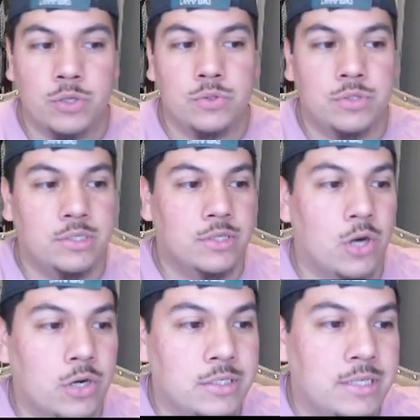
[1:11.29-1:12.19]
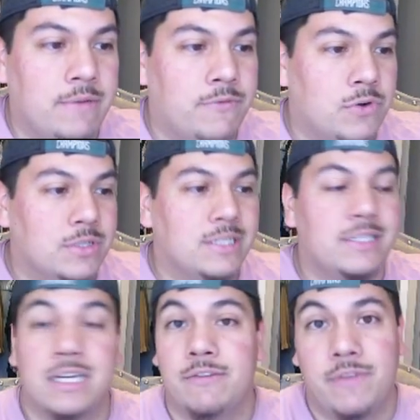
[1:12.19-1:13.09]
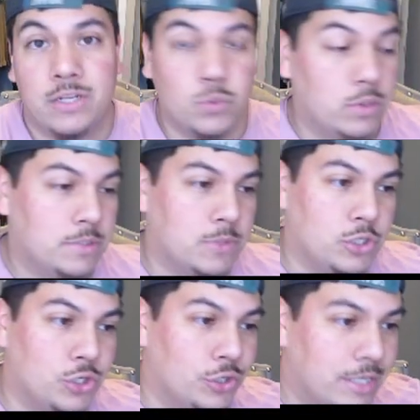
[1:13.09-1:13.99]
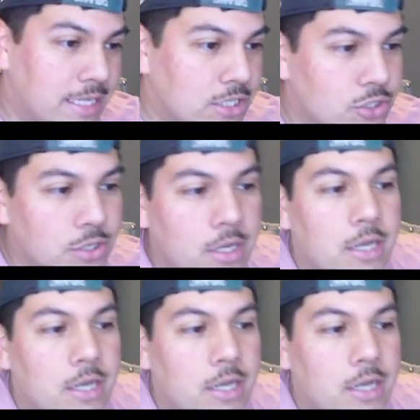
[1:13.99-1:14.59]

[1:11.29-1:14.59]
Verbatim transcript: use this card's name first and second effects once per turn each.